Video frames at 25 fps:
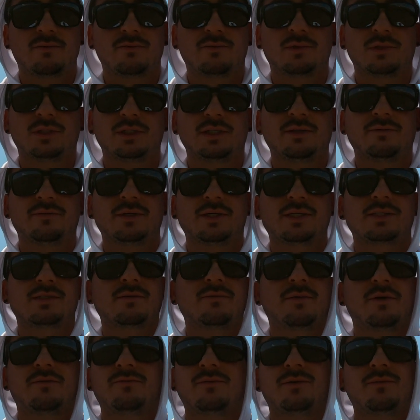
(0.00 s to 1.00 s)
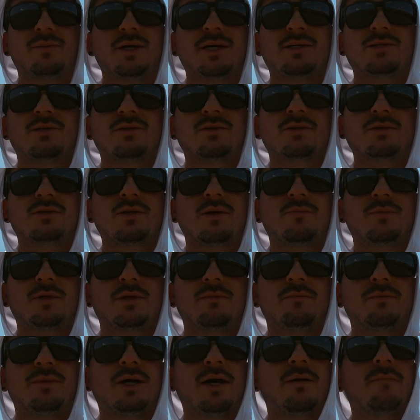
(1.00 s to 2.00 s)
relieving some inflammation or
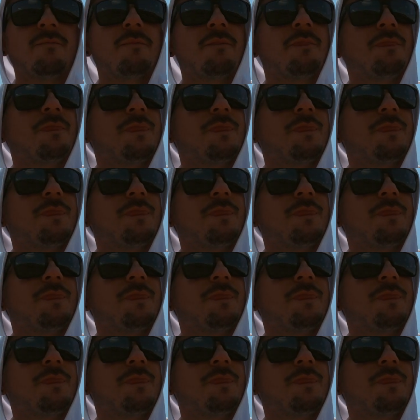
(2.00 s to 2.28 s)
something, but